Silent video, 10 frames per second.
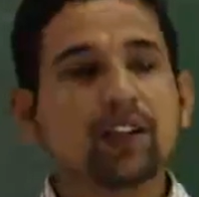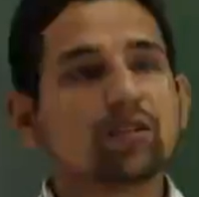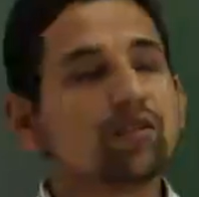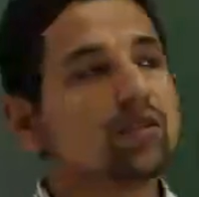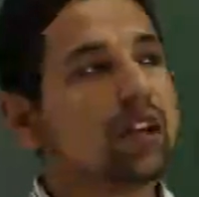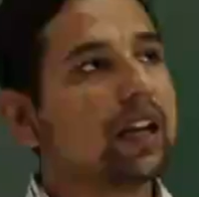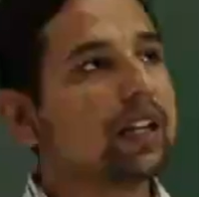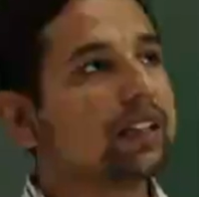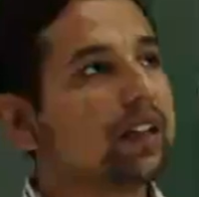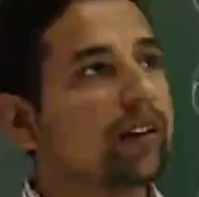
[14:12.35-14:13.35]
So
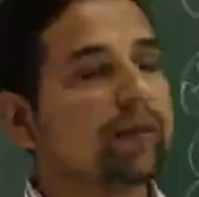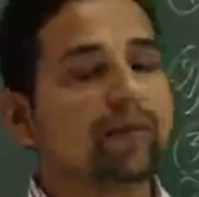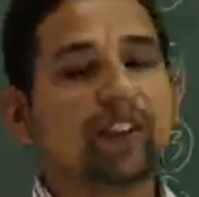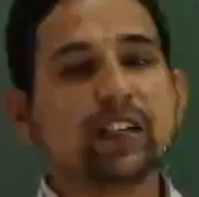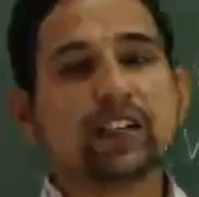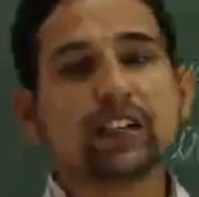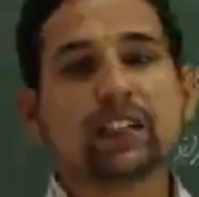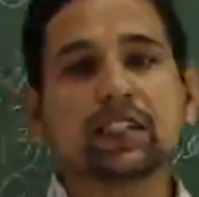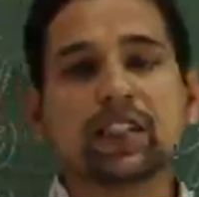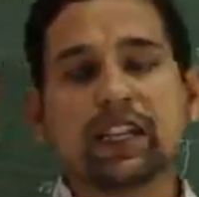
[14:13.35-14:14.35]
the
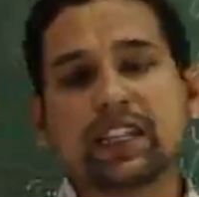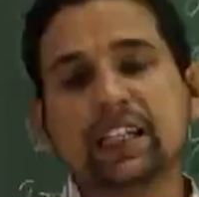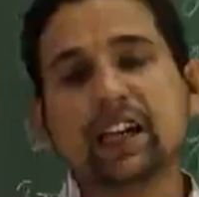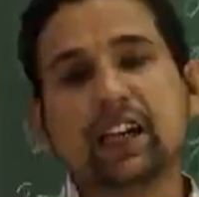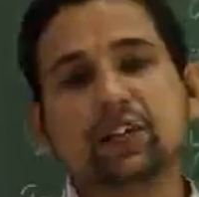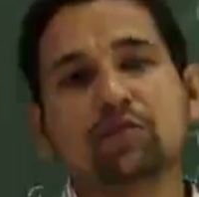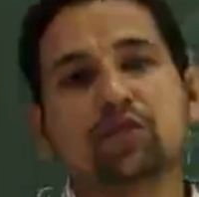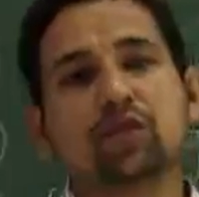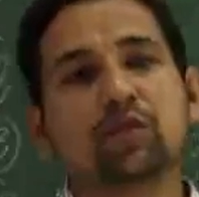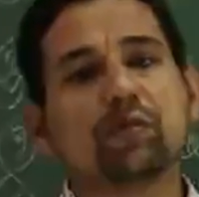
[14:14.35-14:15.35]
various techniques are
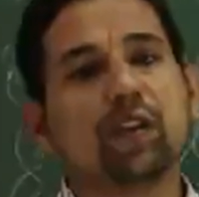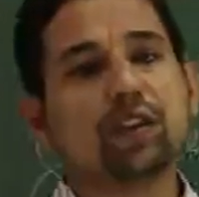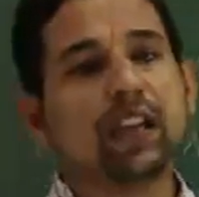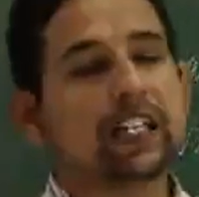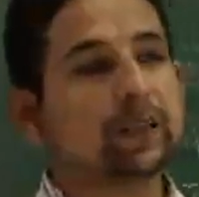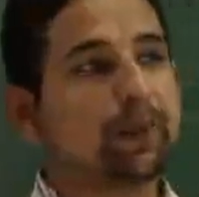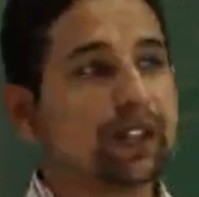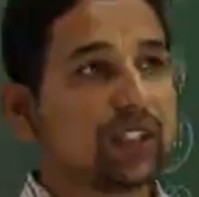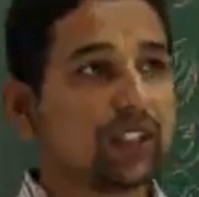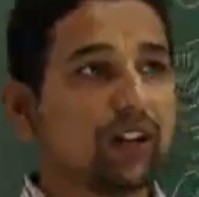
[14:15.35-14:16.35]
used for the
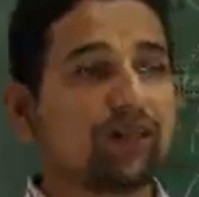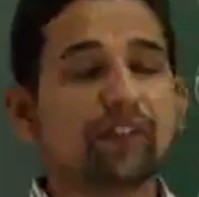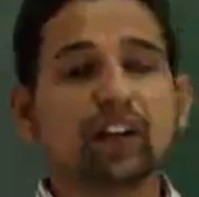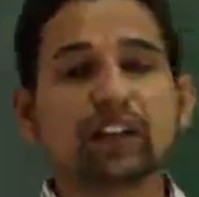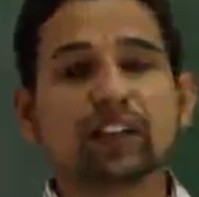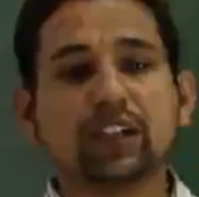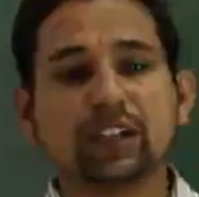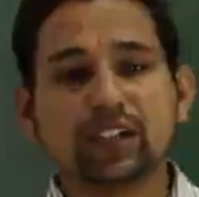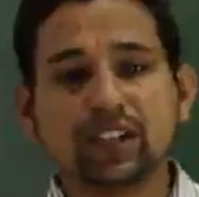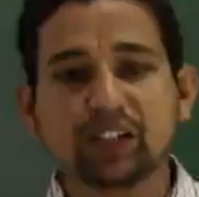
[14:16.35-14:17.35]
expressing of
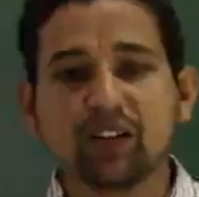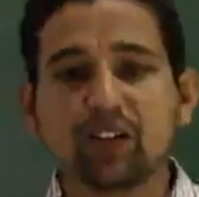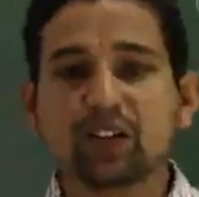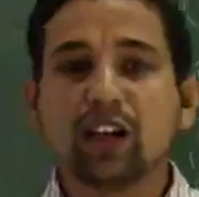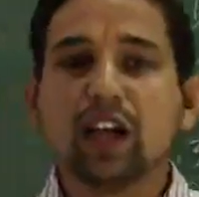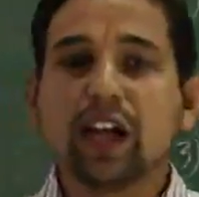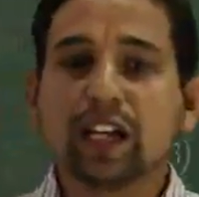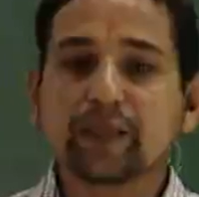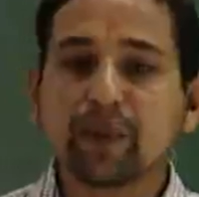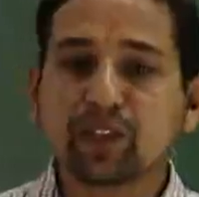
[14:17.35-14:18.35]
altered gene or
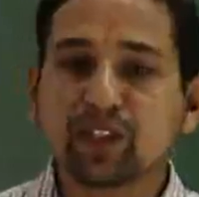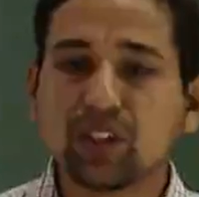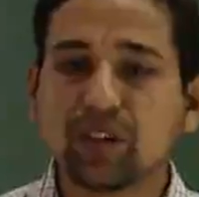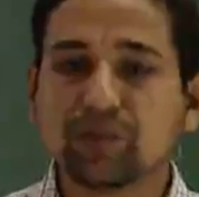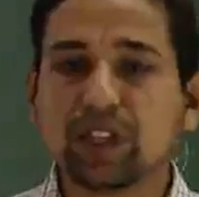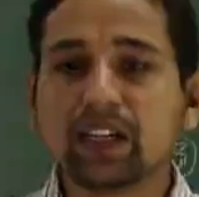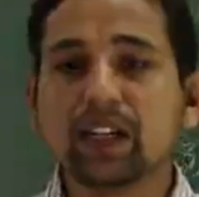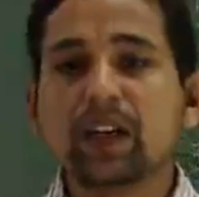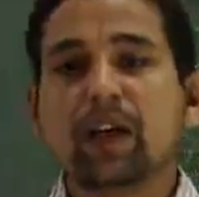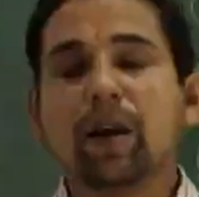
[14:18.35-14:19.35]
expression of
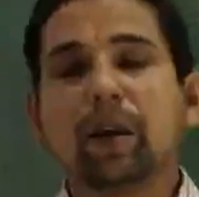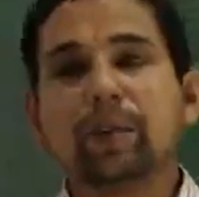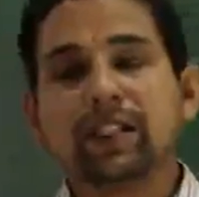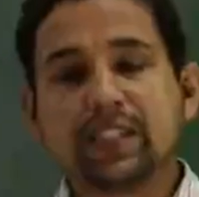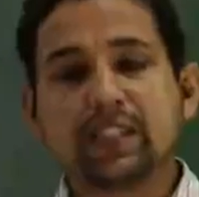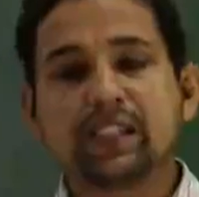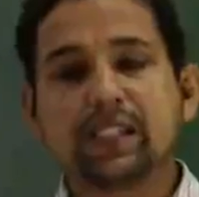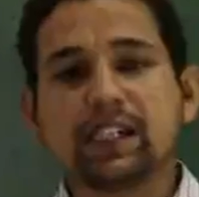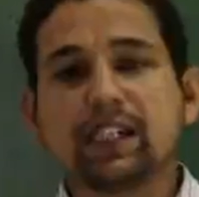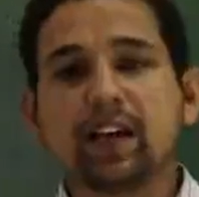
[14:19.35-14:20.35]
the missing
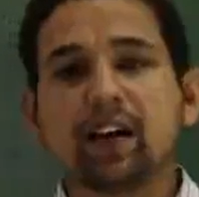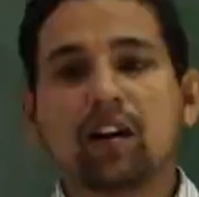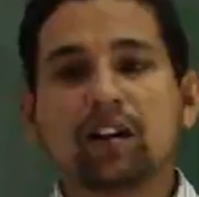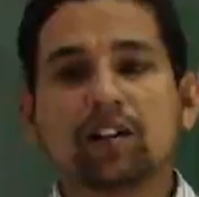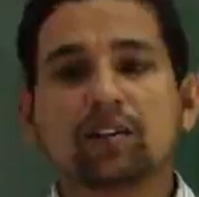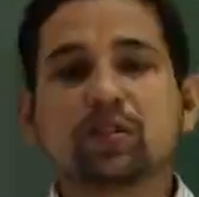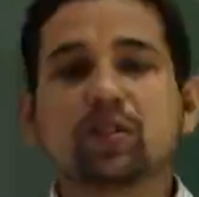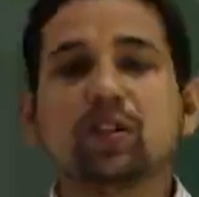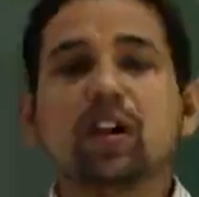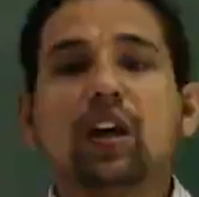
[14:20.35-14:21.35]
gene,
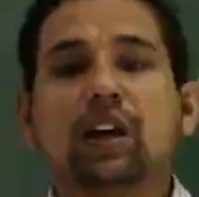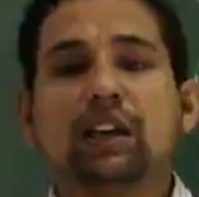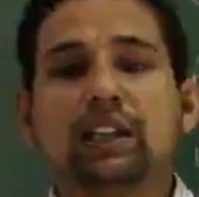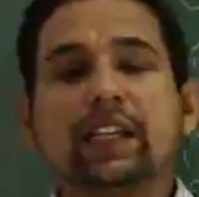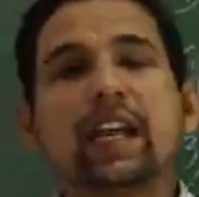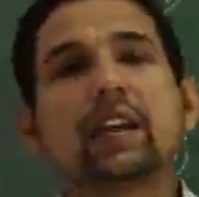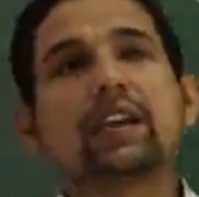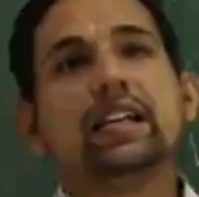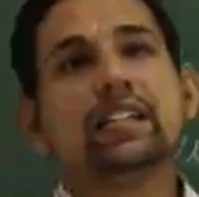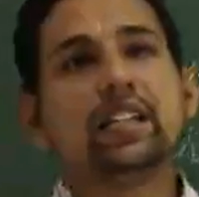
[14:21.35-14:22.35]
so they
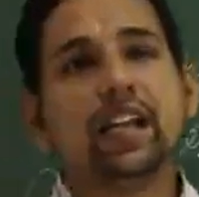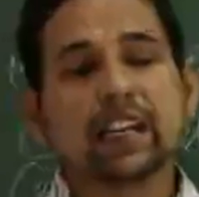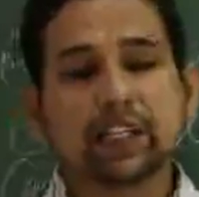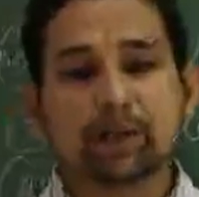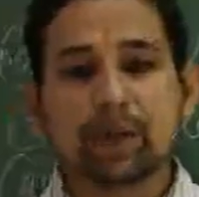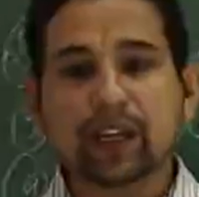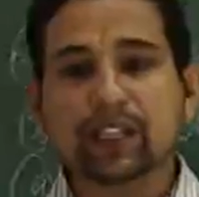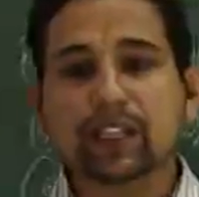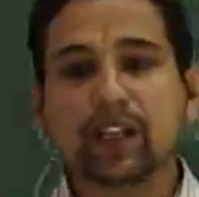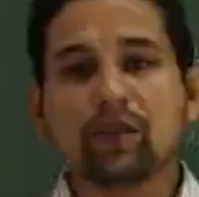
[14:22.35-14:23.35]
can easily
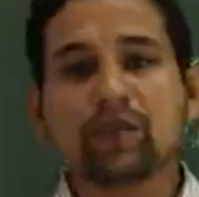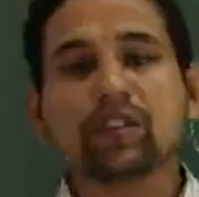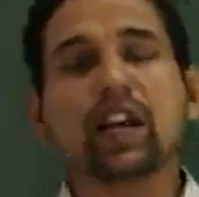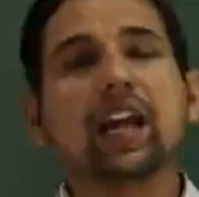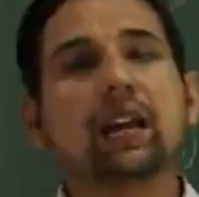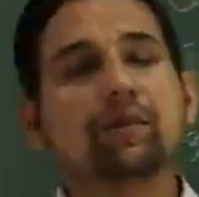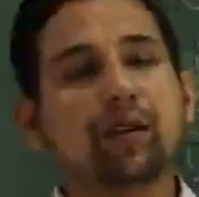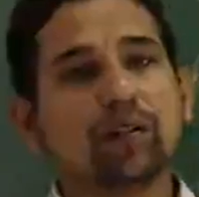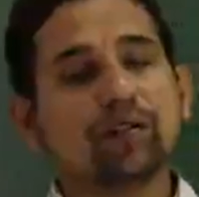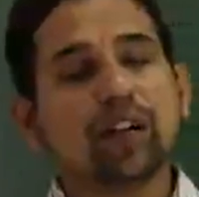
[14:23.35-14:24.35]
expressed with the help
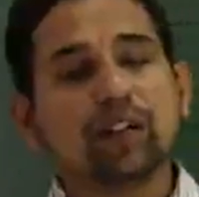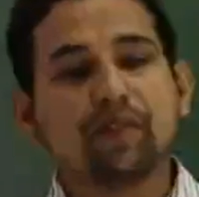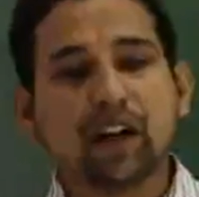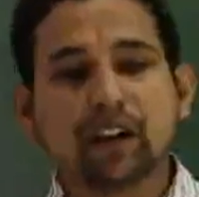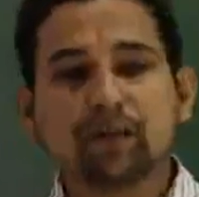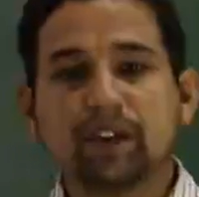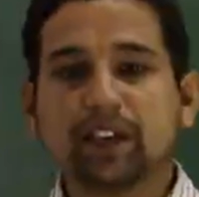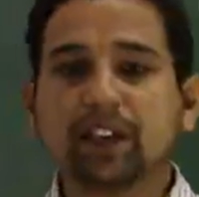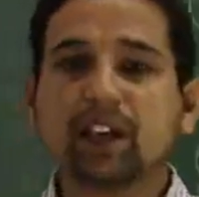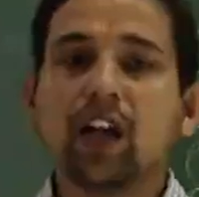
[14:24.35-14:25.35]
of viral
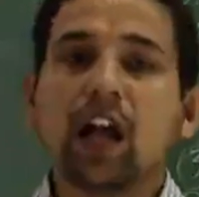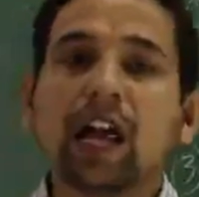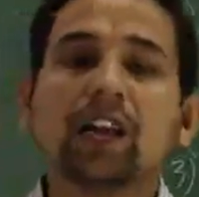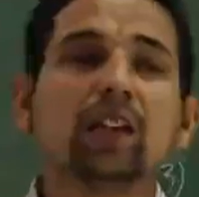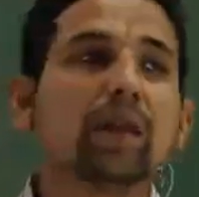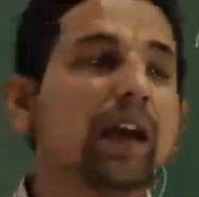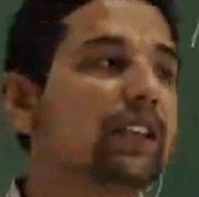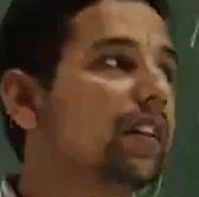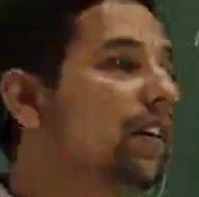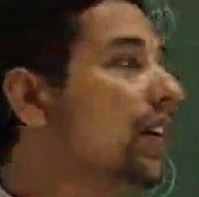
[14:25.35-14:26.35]
vector, and
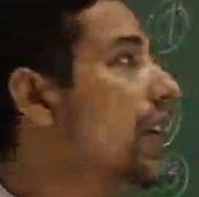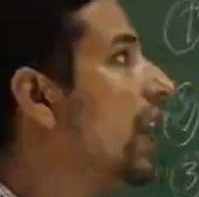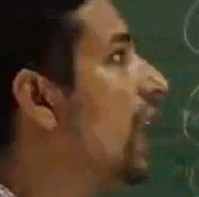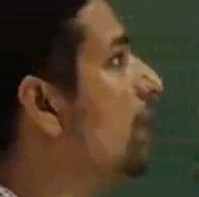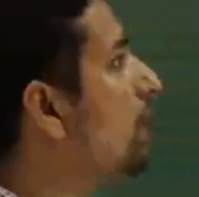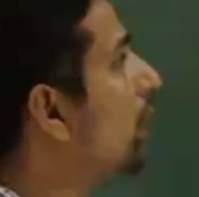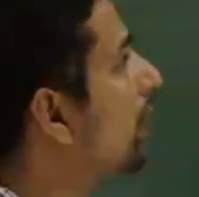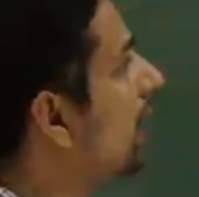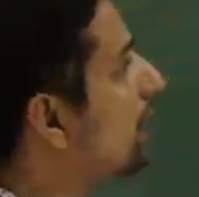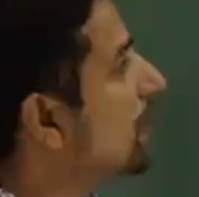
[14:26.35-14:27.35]
by the help
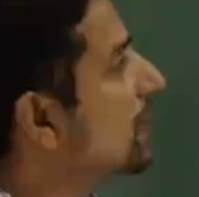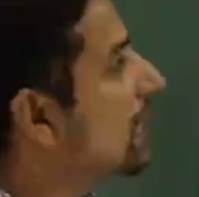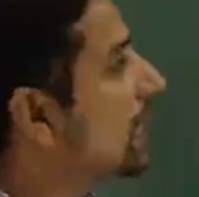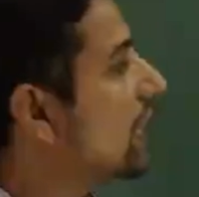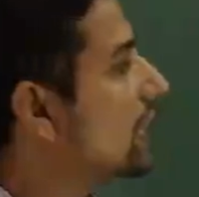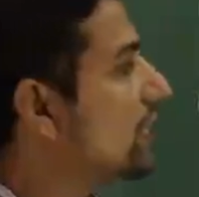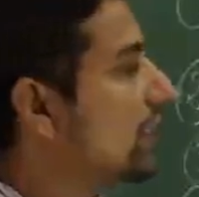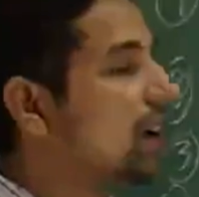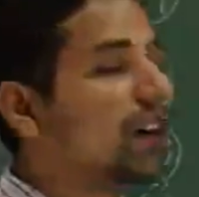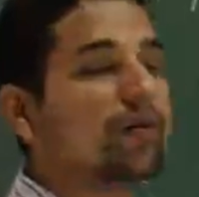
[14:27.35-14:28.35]
of animal cell
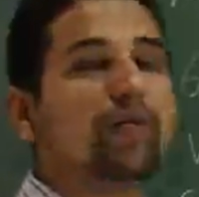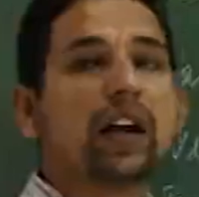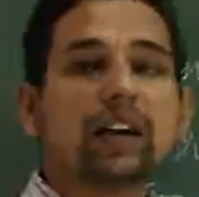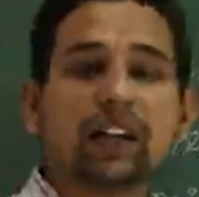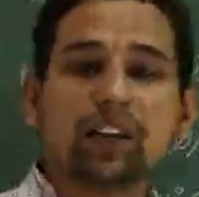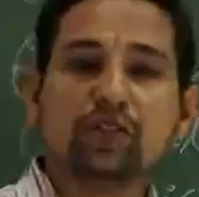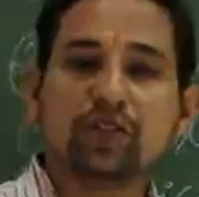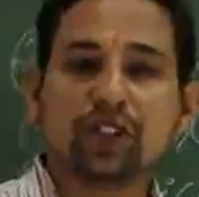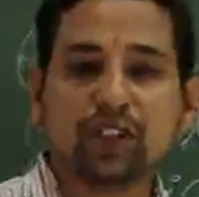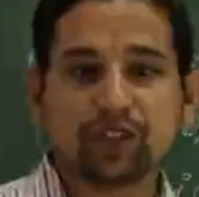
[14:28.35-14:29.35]
culture are widely
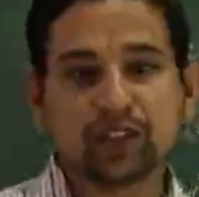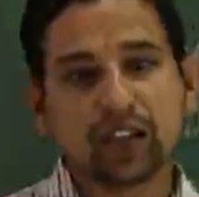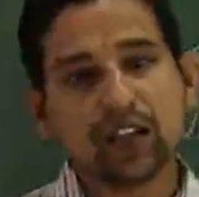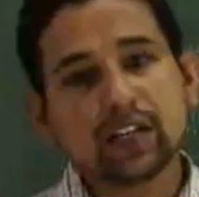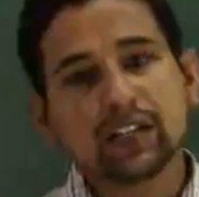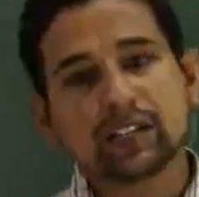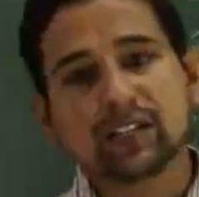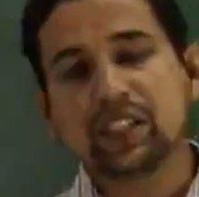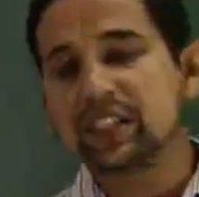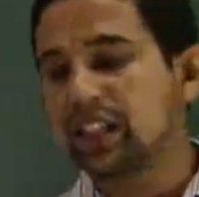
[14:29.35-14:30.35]
used into the
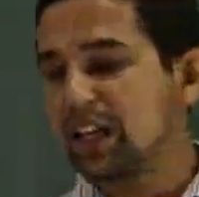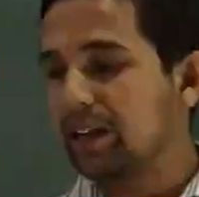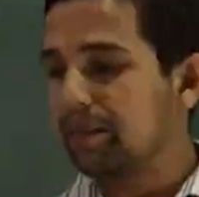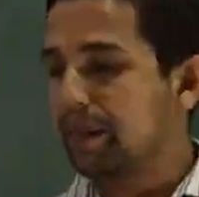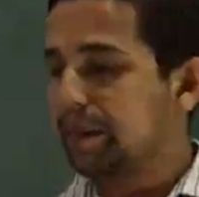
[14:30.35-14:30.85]
gene therapy.